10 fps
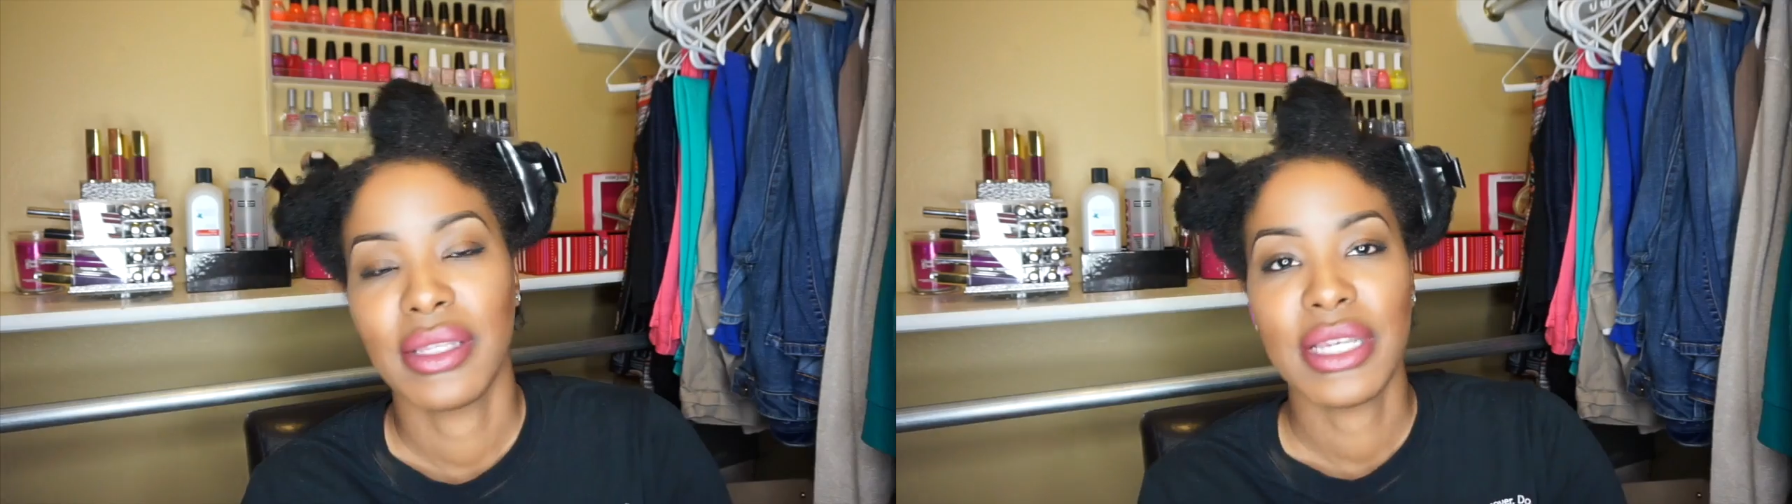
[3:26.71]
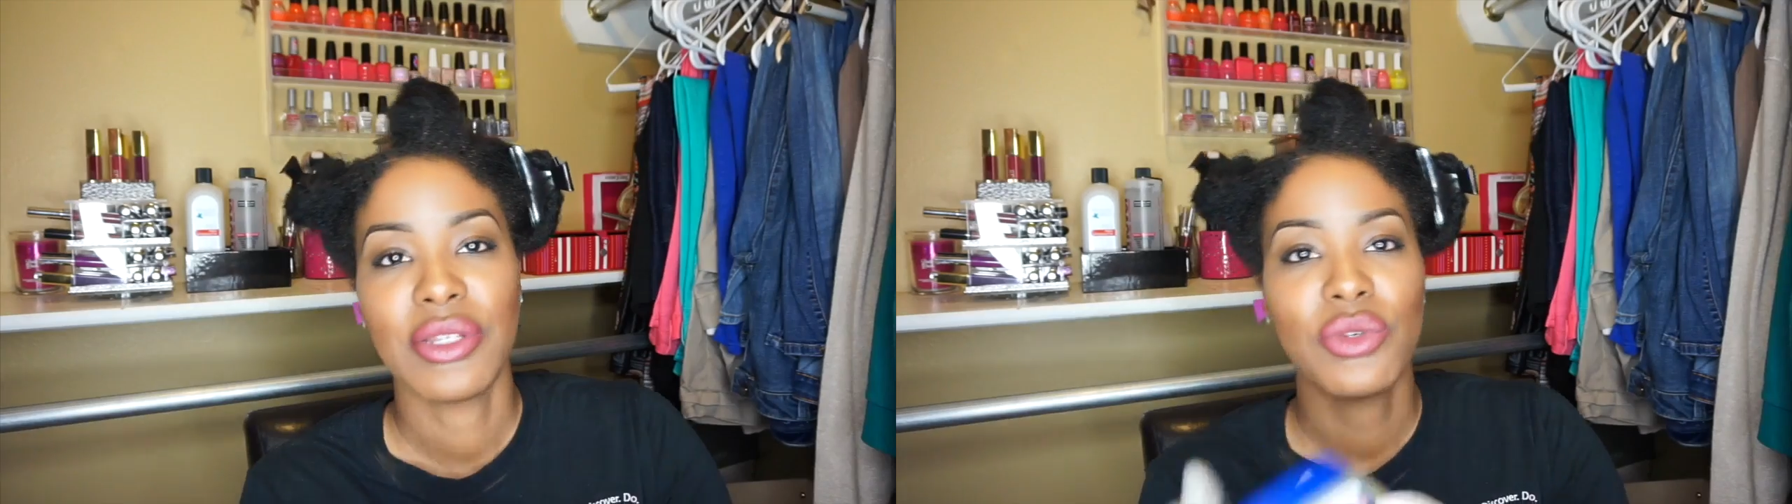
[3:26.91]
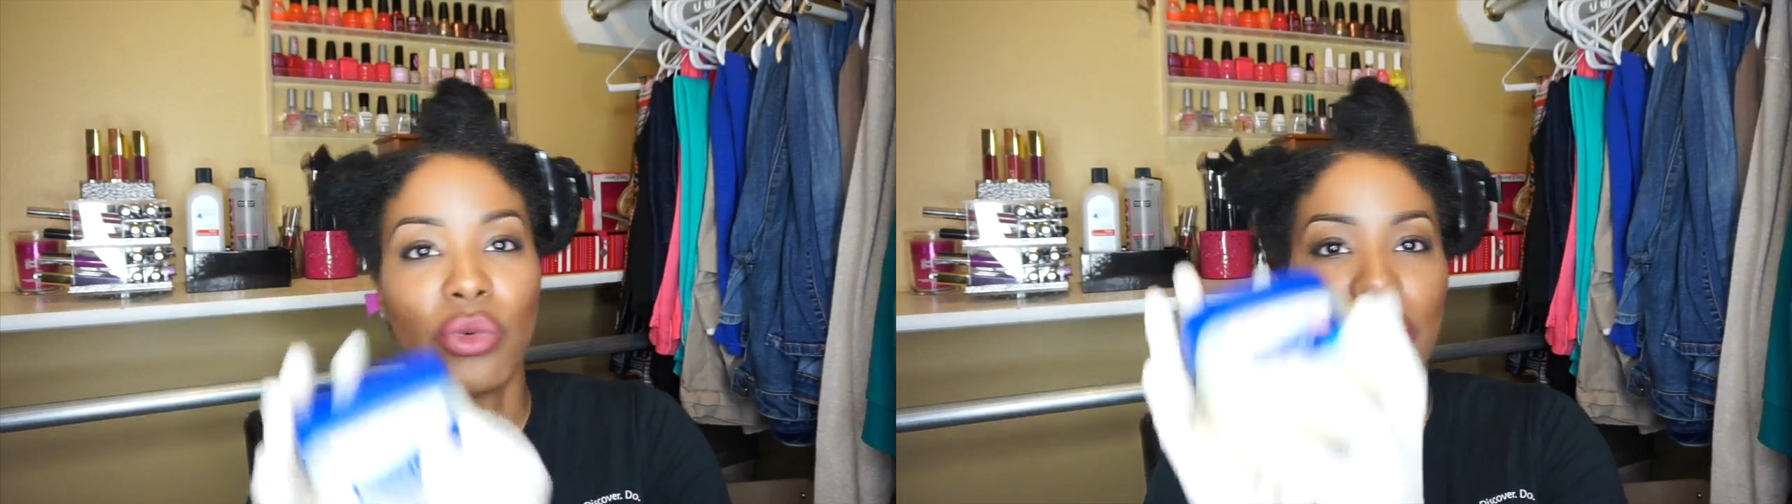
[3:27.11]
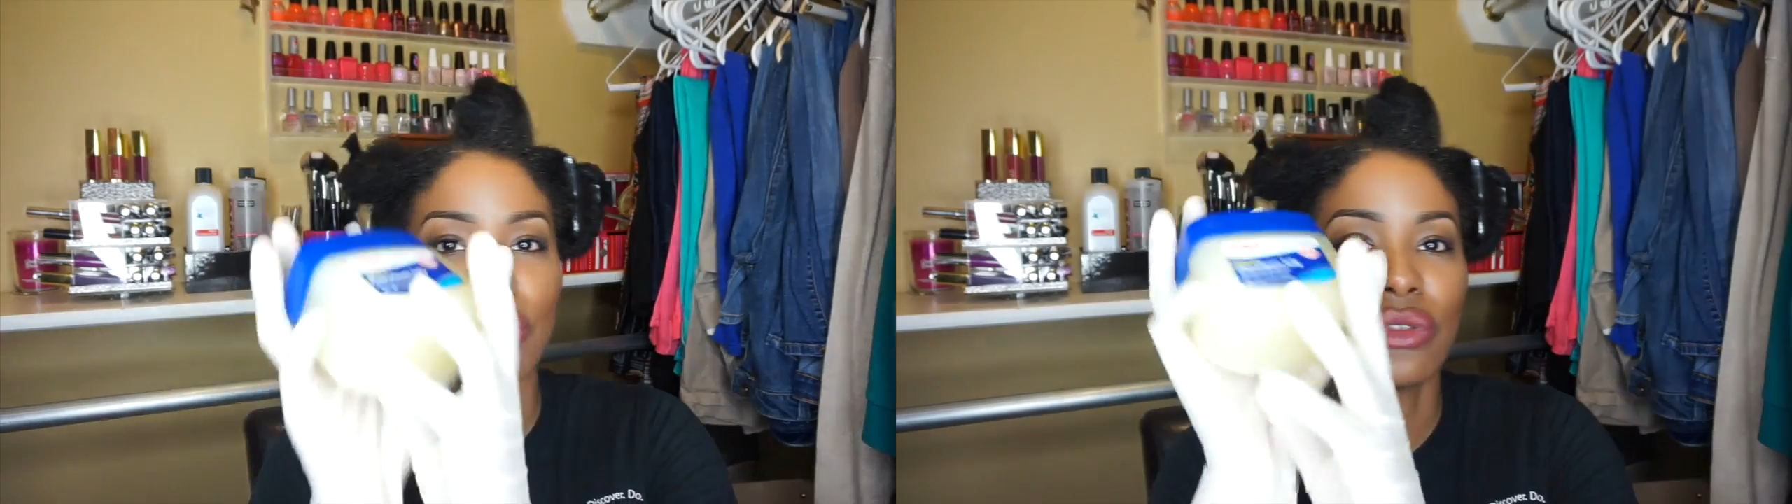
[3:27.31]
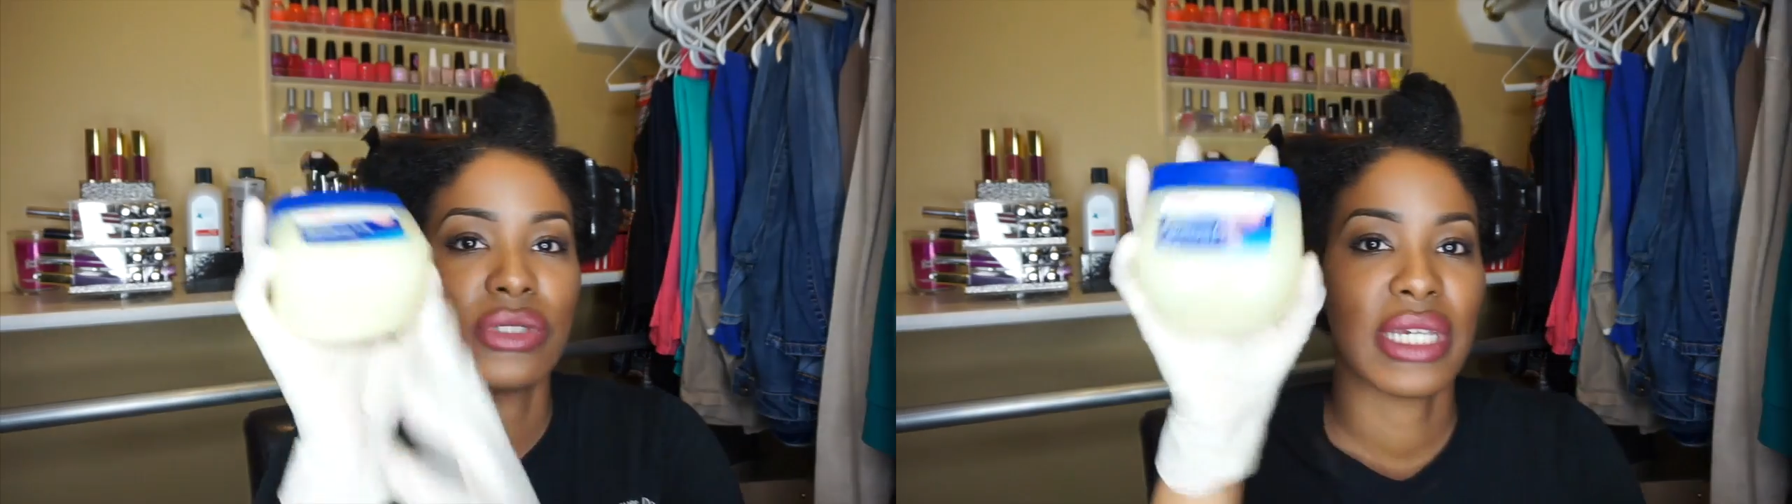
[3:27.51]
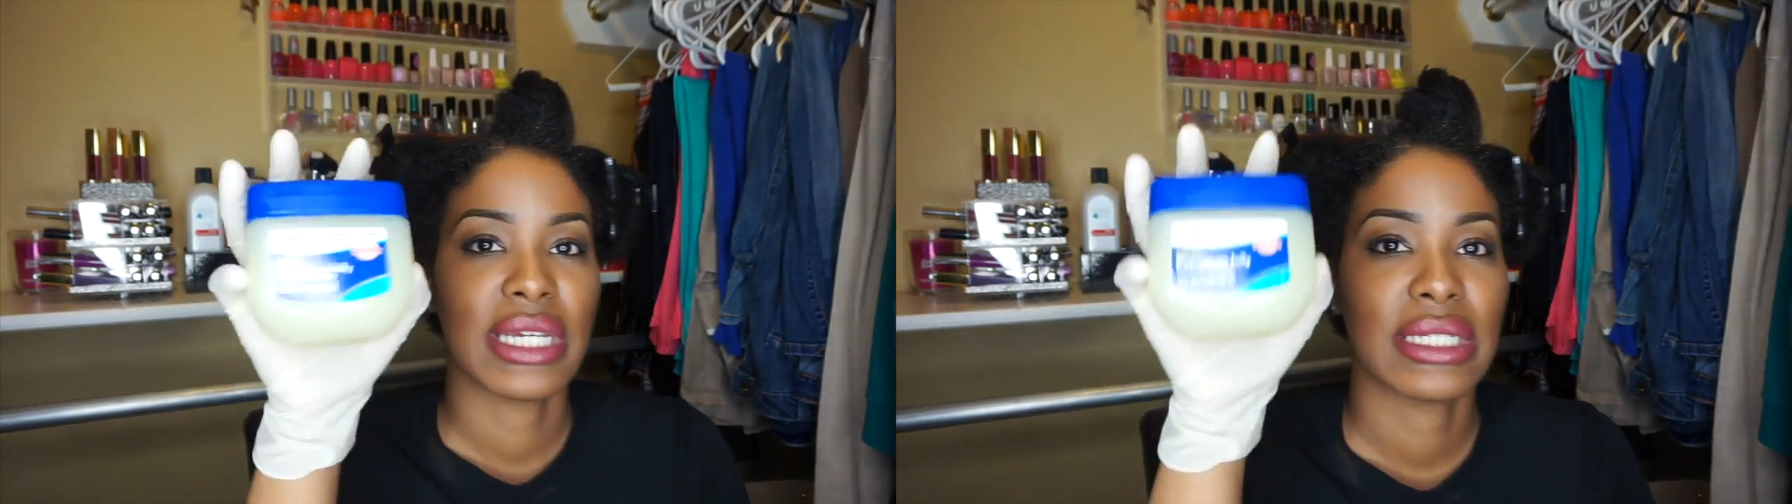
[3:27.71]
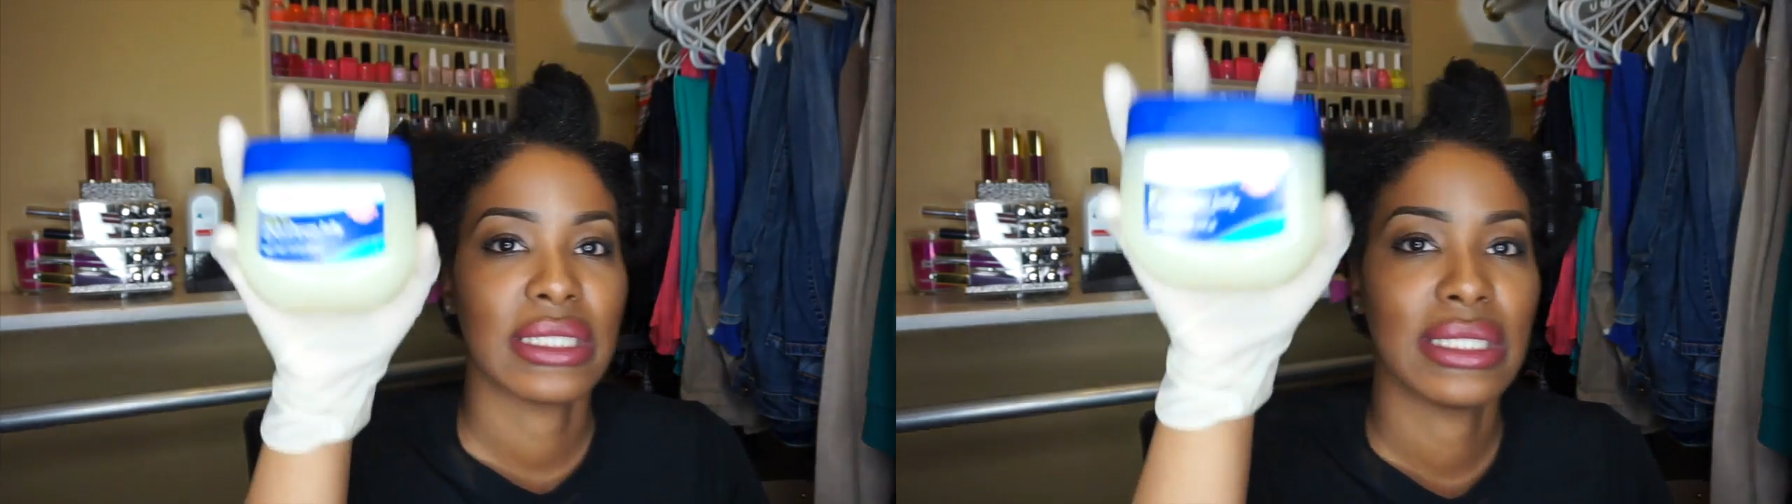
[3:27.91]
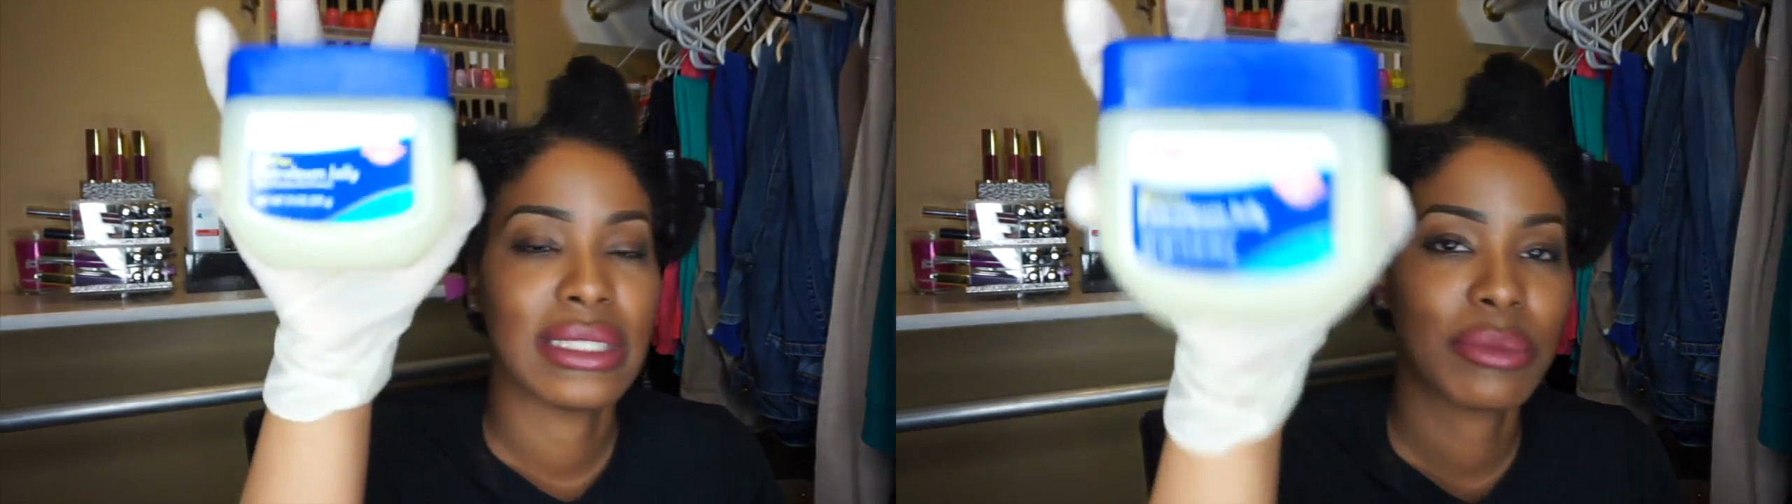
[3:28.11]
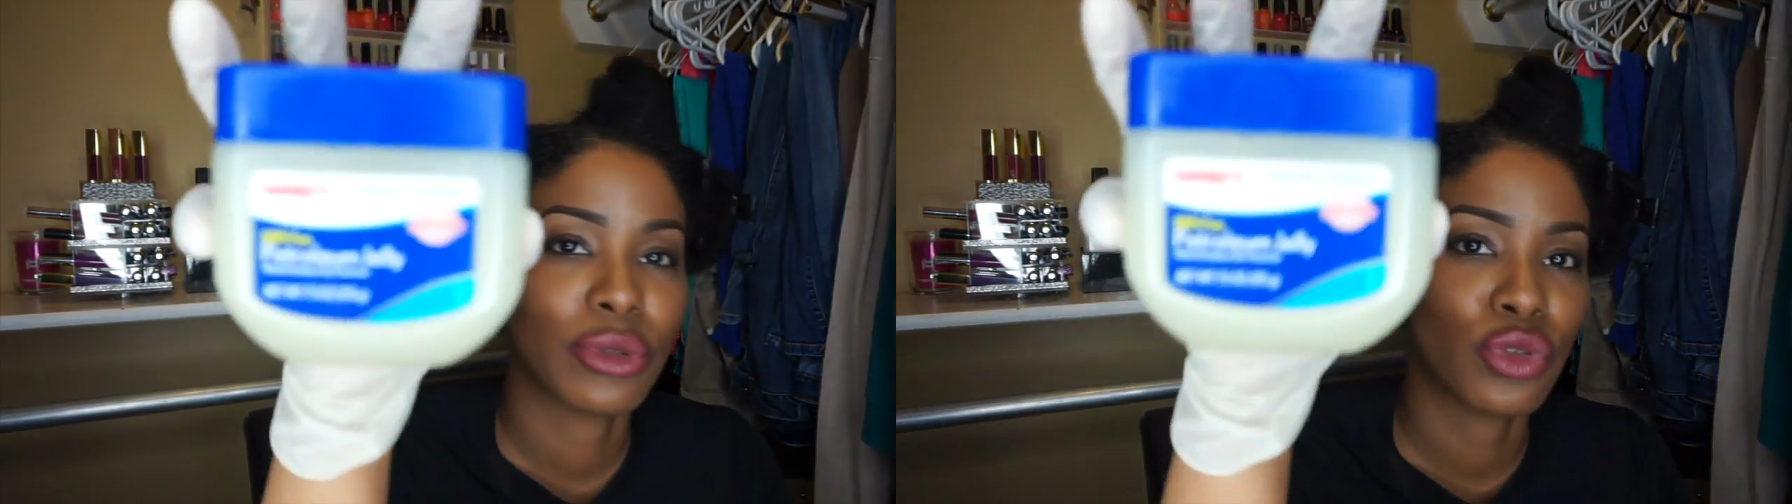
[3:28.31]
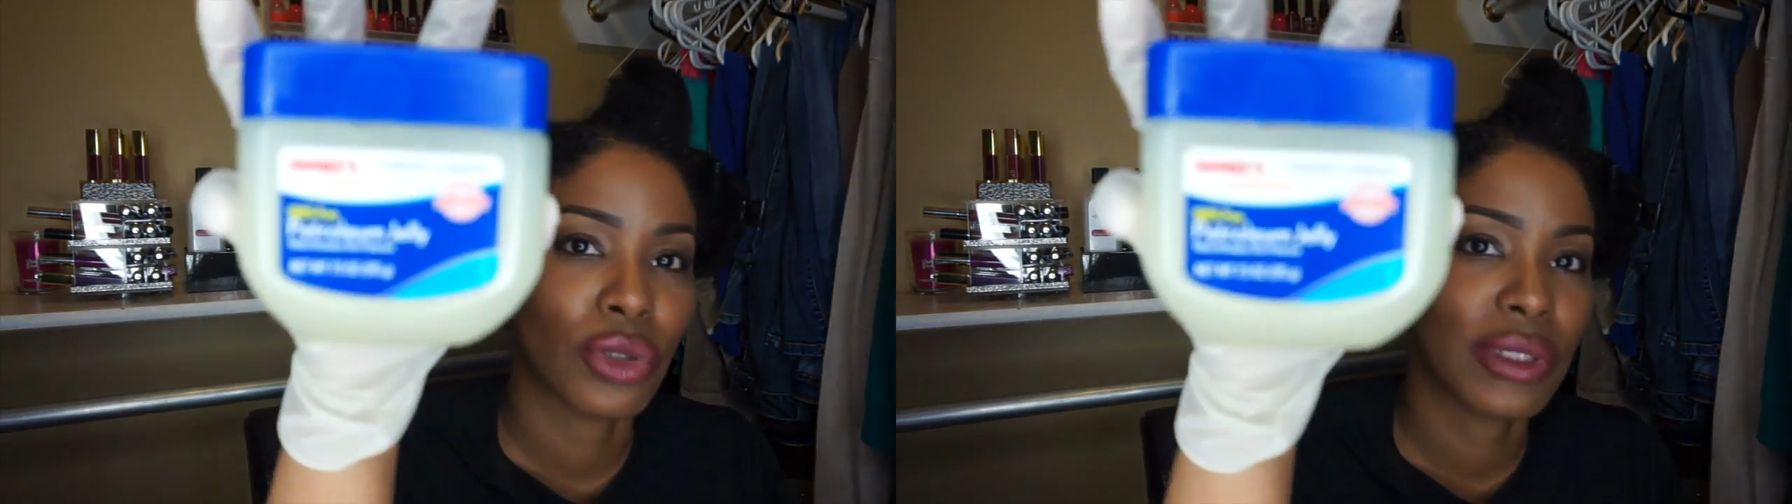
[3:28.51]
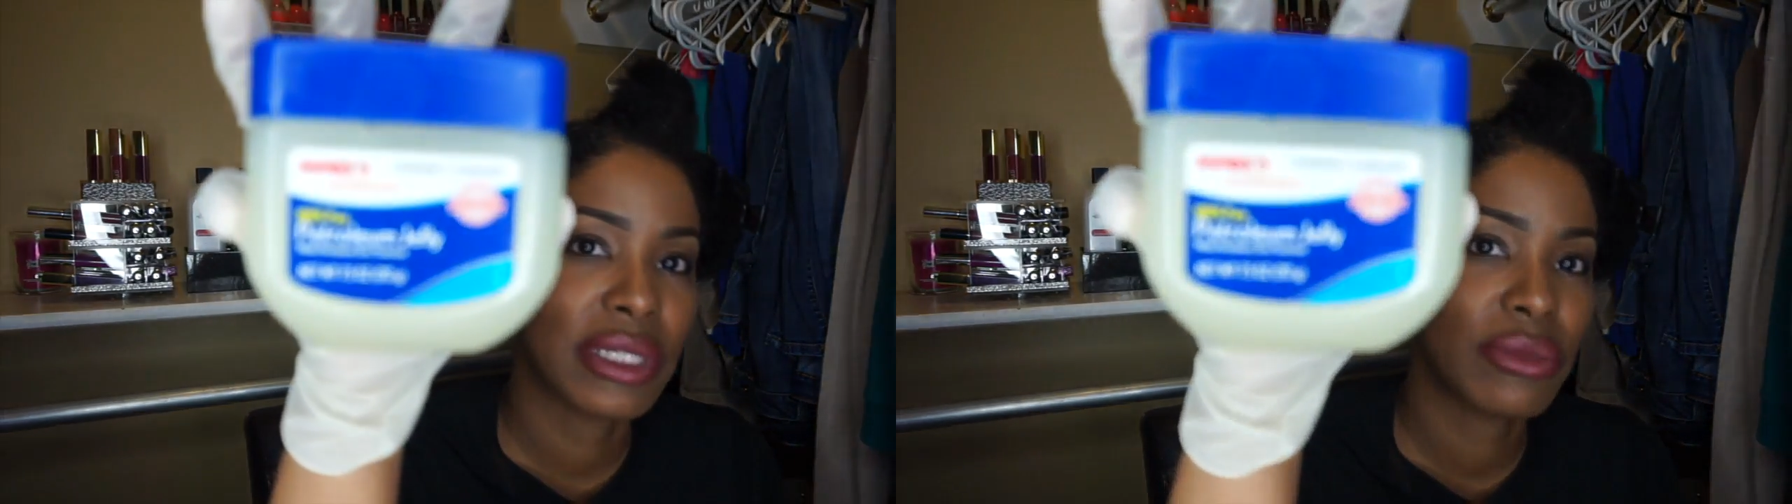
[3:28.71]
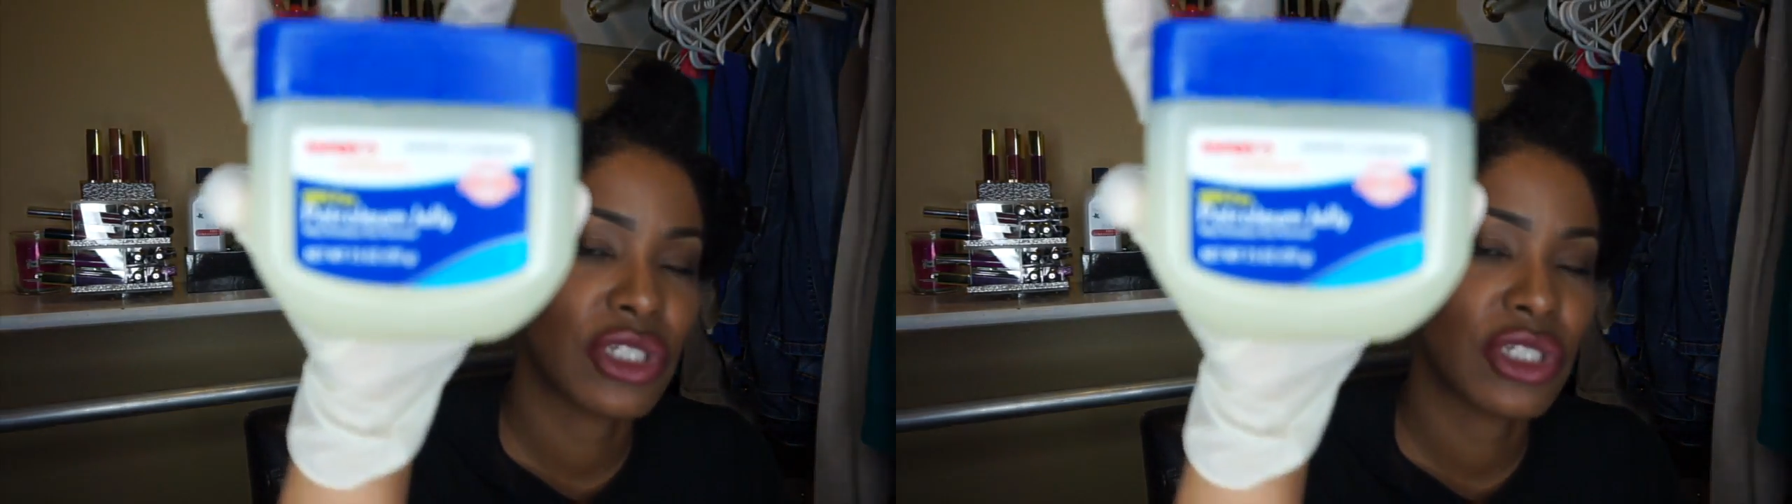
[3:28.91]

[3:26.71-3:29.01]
Then you want to take petroleum